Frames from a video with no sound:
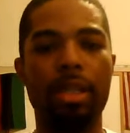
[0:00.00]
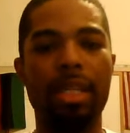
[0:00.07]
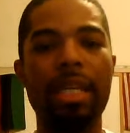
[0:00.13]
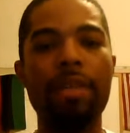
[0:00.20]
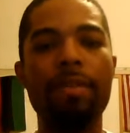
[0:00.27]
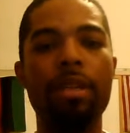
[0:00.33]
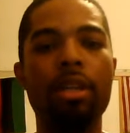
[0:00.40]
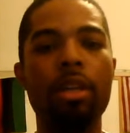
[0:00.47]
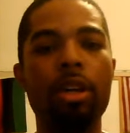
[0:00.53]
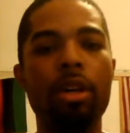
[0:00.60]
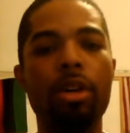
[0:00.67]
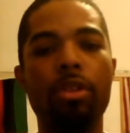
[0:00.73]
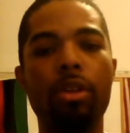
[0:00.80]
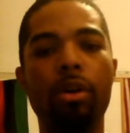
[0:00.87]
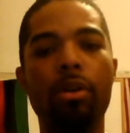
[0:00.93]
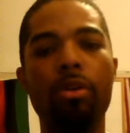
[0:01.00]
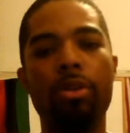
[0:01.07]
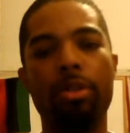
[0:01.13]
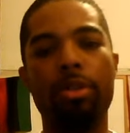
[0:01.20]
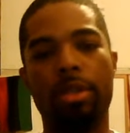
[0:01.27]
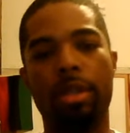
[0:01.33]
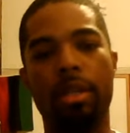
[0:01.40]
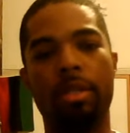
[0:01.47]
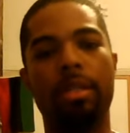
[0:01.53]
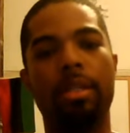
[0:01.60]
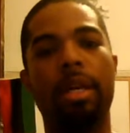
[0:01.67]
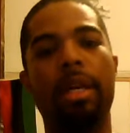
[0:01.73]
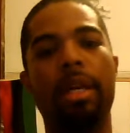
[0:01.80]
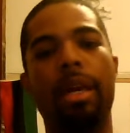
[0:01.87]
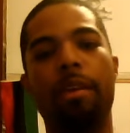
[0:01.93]
even those things that
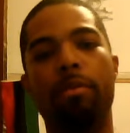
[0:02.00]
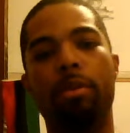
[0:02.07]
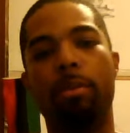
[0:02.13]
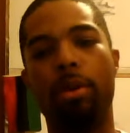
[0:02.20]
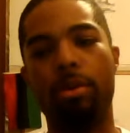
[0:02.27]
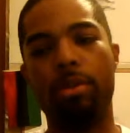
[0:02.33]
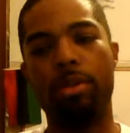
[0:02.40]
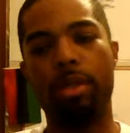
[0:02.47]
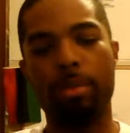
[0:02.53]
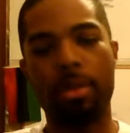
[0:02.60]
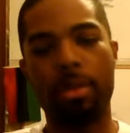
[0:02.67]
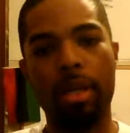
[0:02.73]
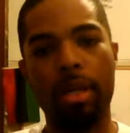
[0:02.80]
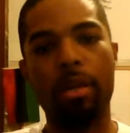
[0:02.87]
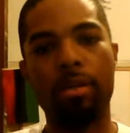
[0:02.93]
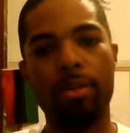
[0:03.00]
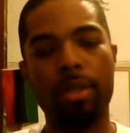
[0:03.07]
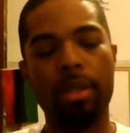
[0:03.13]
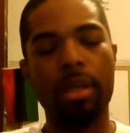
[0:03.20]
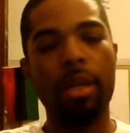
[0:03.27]
they have proposed themselves,